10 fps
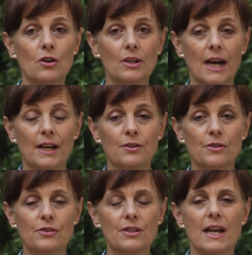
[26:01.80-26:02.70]
God and
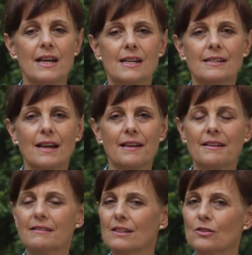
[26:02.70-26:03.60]
us. It's like
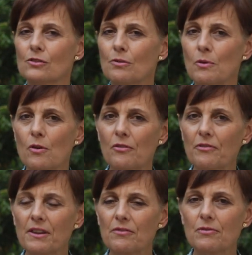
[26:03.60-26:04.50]
there is no more
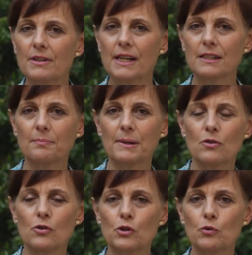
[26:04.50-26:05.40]
faithfulness
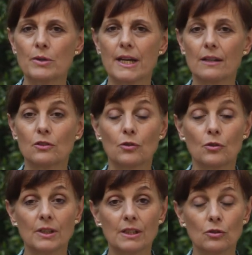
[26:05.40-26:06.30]
because we are
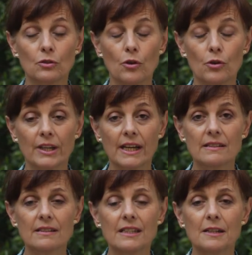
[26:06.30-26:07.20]
turning
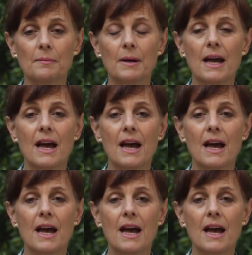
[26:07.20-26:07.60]
against Him.